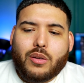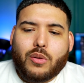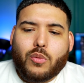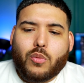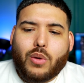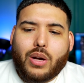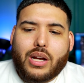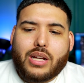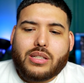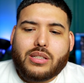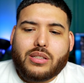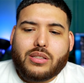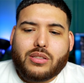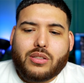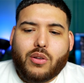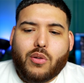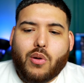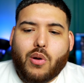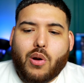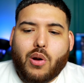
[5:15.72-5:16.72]
why is it
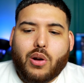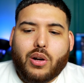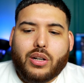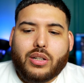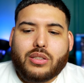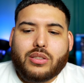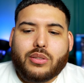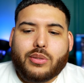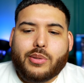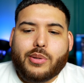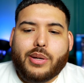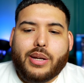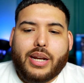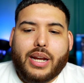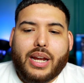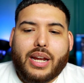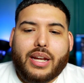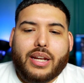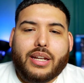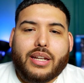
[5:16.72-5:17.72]
so hard to
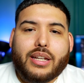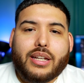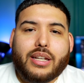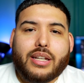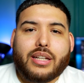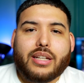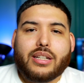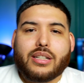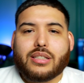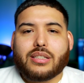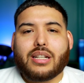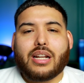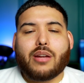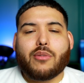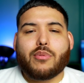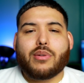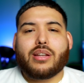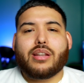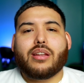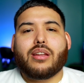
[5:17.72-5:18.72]
create and it's like
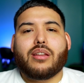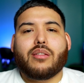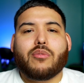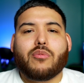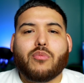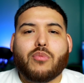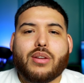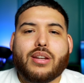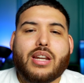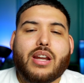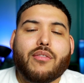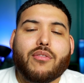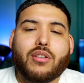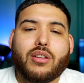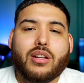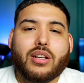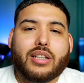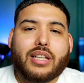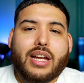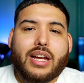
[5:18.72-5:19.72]
we didn't we never
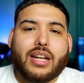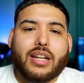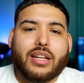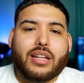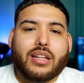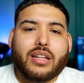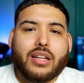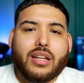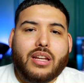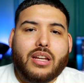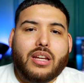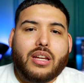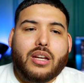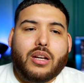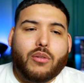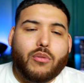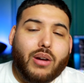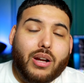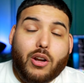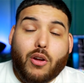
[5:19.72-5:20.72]
looked at it
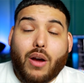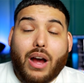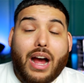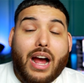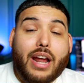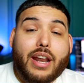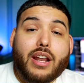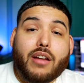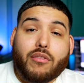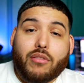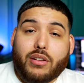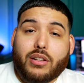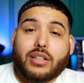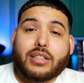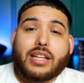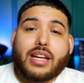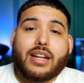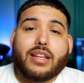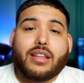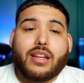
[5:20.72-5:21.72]
well i know i never looked
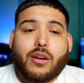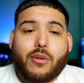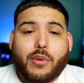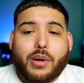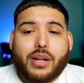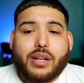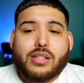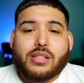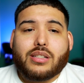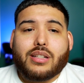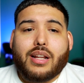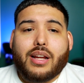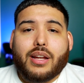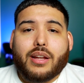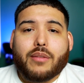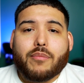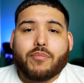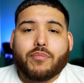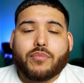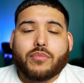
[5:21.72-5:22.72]
at it that way it's like
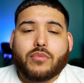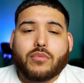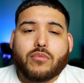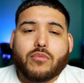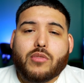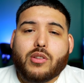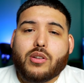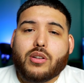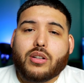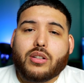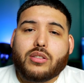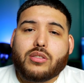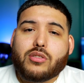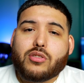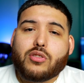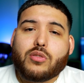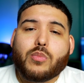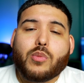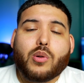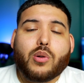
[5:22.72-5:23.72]
you're a
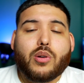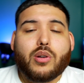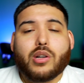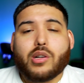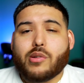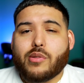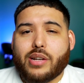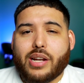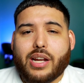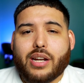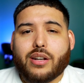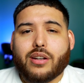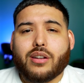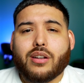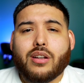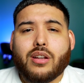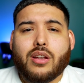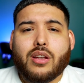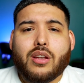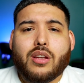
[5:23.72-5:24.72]
consumer or a creator.
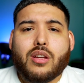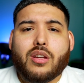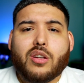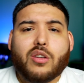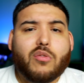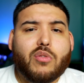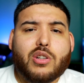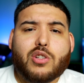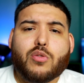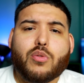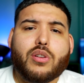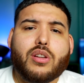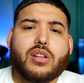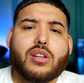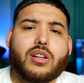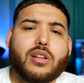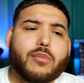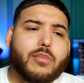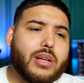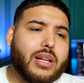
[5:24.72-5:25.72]
Which one are you
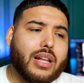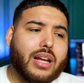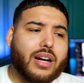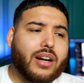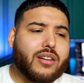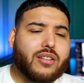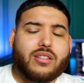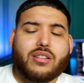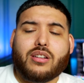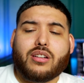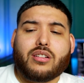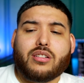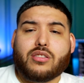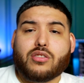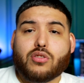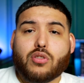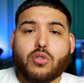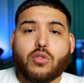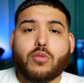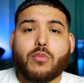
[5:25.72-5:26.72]
going to be like? Are you going to
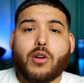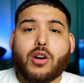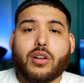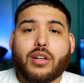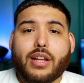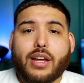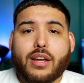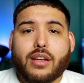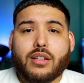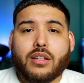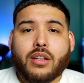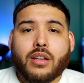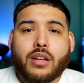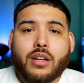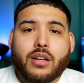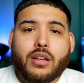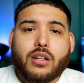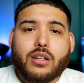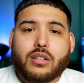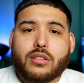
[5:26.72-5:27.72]
consume all day?
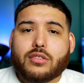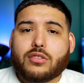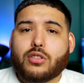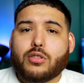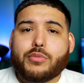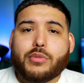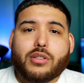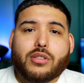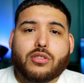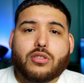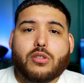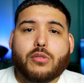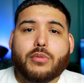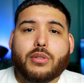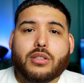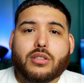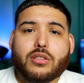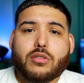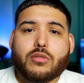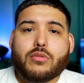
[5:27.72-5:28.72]
Consume, consume,
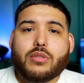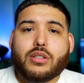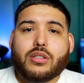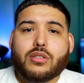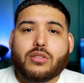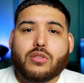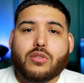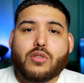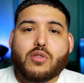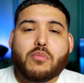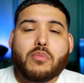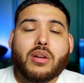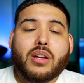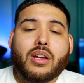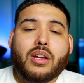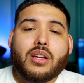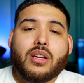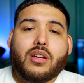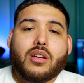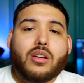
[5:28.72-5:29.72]
consume, consume?
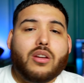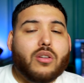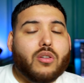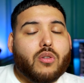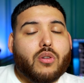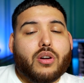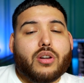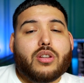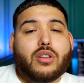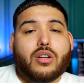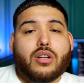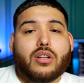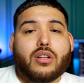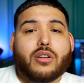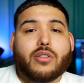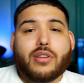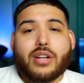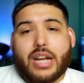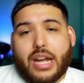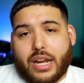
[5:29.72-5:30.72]
Or are you going to
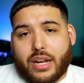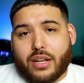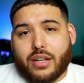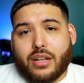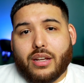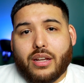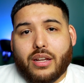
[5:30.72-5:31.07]
create?